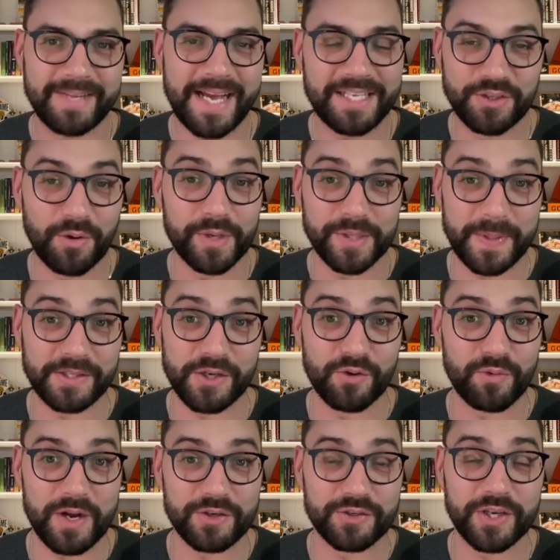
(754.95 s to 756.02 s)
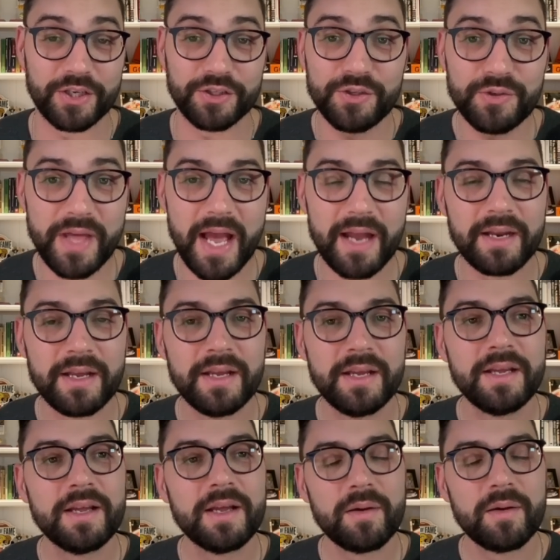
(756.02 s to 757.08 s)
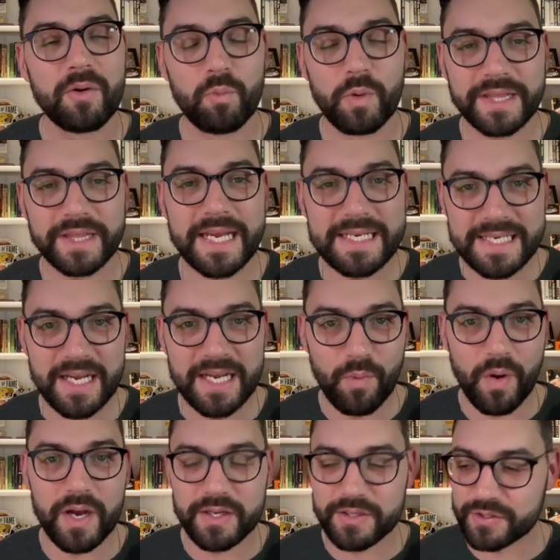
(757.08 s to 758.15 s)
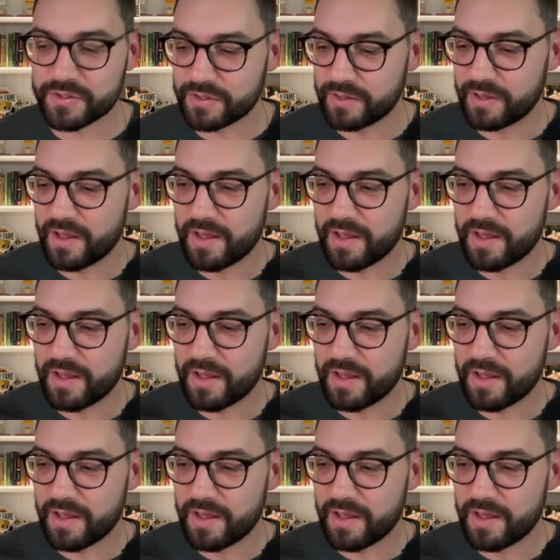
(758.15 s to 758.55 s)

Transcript: I don't expect Aaron Rodgers is going to do that. What they did was